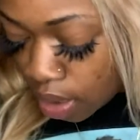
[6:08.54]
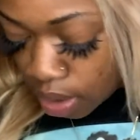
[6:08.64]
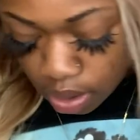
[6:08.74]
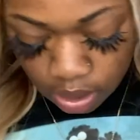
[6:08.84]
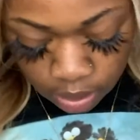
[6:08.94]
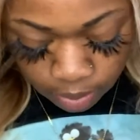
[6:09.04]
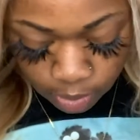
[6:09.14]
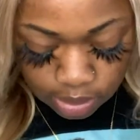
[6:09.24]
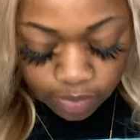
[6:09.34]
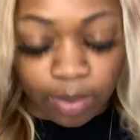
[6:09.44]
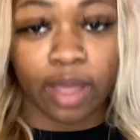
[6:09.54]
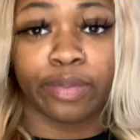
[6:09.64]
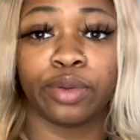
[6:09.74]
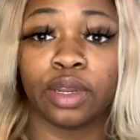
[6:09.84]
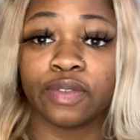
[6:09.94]
Most of them have
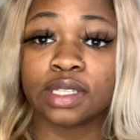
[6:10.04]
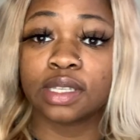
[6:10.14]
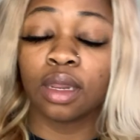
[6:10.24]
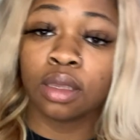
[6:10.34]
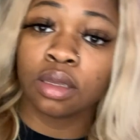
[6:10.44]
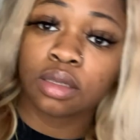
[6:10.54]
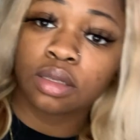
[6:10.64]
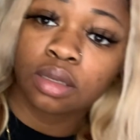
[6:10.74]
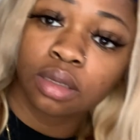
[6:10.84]
3 different settings